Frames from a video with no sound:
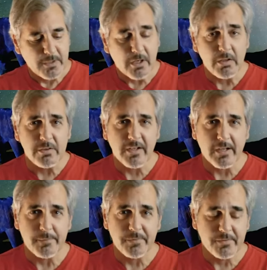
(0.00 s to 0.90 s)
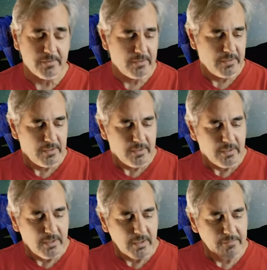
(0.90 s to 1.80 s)
color cups
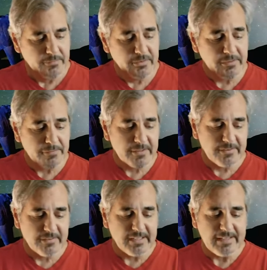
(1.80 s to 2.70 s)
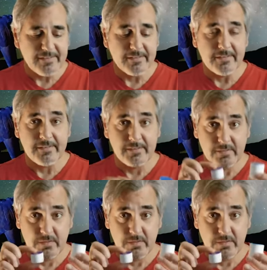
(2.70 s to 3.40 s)
of different sizes,